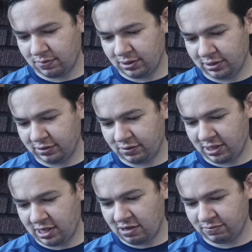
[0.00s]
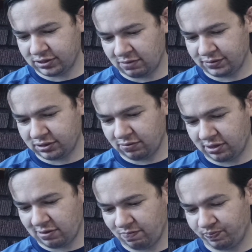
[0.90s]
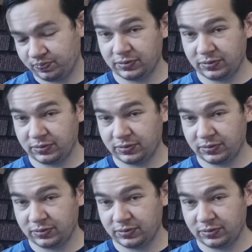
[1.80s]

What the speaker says: milligrams of sodium,